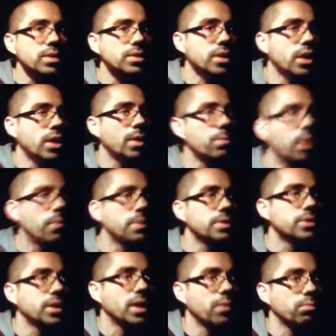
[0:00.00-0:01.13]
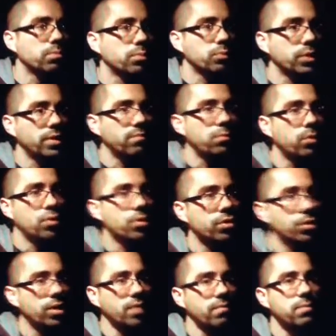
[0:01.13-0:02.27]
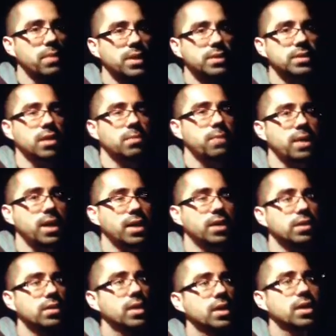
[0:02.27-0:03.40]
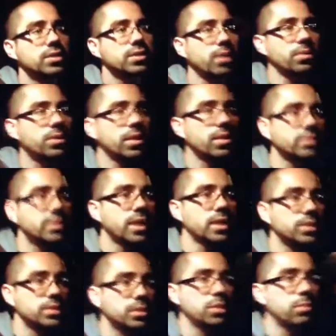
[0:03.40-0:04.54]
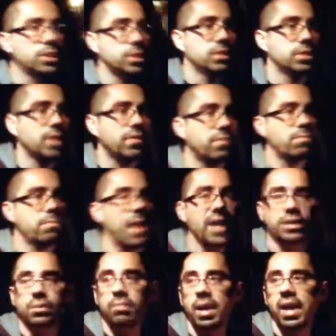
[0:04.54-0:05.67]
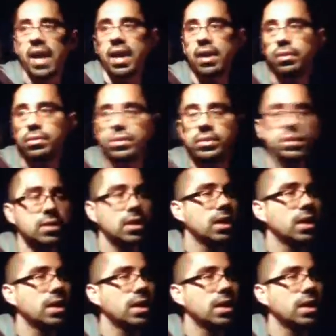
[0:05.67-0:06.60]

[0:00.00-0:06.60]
So I'm hoping to get rid of more of my stockpile so I don't have to take too much stuff back to my house.